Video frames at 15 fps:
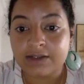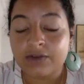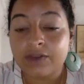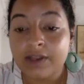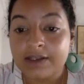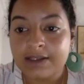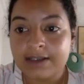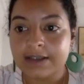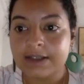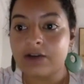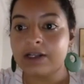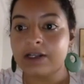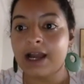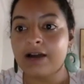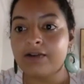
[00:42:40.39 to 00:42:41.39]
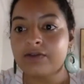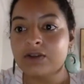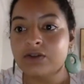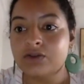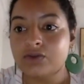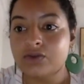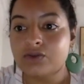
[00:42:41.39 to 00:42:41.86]
so not necessarily
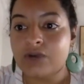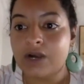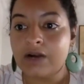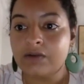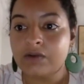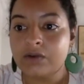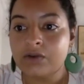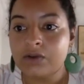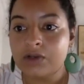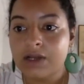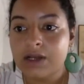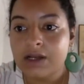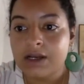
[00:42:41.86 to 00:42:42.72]
having to travel